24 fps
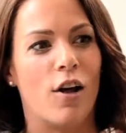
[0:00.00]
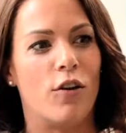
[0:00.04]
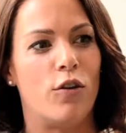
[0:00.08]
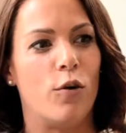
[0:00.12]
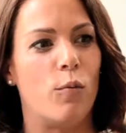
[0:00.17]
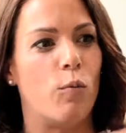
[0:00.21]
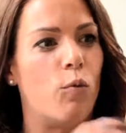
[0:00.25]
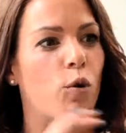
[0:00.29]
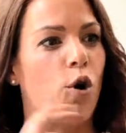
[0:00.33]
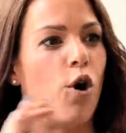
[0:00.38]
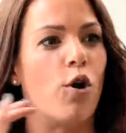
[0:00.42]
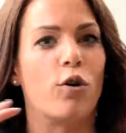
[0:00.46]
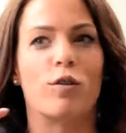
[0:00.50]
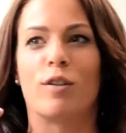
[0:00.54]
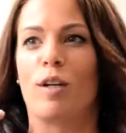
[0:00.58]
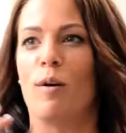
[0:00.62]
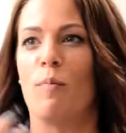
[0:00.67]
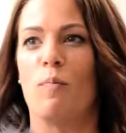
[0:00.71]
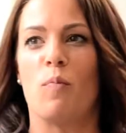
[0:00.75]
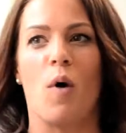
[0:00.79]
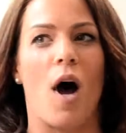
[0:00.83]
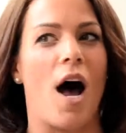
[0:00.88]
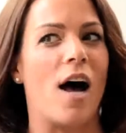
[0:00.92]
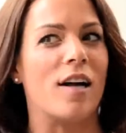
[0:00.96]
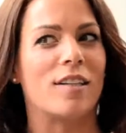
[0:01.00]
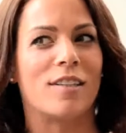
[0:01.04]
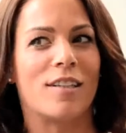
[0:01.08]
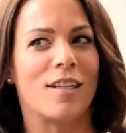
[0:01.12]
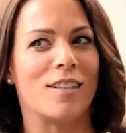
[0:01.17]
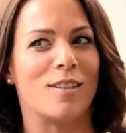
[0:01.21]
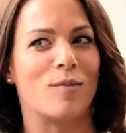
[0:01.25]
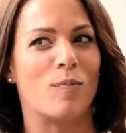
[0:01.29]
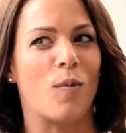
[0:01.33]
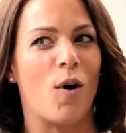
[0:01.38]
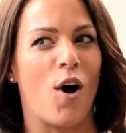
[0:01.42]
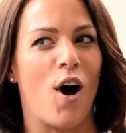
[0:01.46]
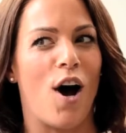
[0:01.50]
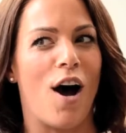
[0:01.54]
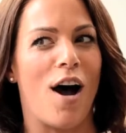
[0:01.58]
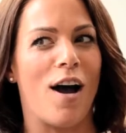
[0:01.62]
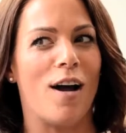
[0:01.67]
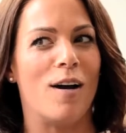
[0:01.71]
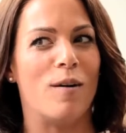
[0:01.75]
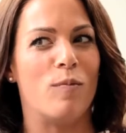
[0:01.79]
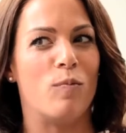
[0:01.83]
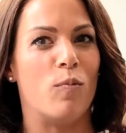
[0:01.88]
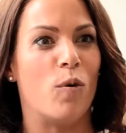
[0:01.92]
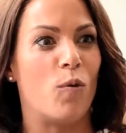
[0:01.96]
the world can pass us
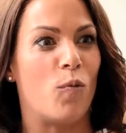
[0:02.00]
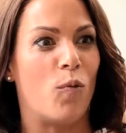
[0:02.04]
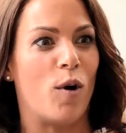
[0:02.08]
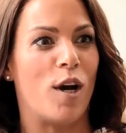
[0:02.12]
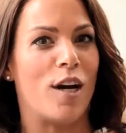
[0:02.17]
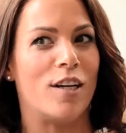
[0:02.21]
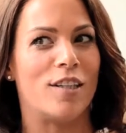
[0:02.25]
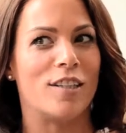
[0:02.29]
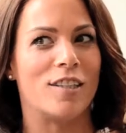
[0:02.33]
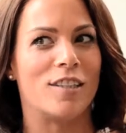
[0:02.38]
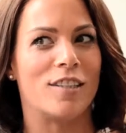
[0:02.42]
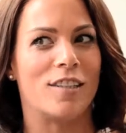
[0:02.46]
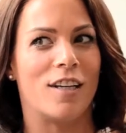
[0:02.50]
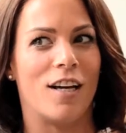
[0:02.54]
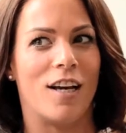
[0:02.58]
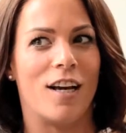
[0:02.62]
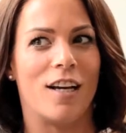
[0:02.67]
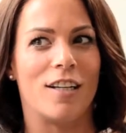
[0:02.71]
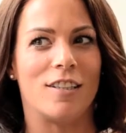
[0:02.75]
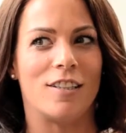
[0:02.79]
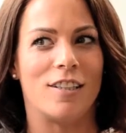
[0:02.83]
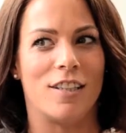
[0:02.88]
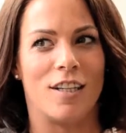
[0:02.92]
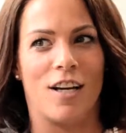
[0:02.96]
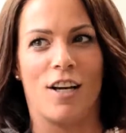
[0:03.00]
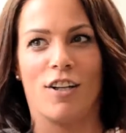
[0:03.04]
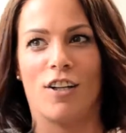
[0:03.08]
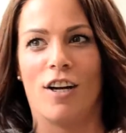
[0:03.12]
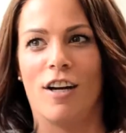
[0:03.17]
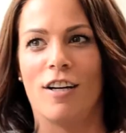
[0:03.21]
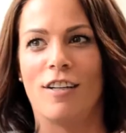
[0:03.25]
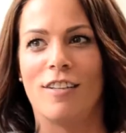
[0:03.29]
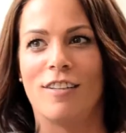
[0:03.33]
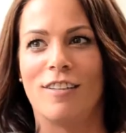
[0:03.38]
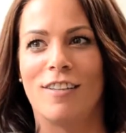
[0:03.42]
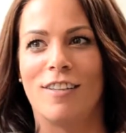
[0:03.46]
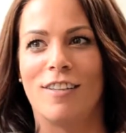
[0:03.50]
by, but we're just there together.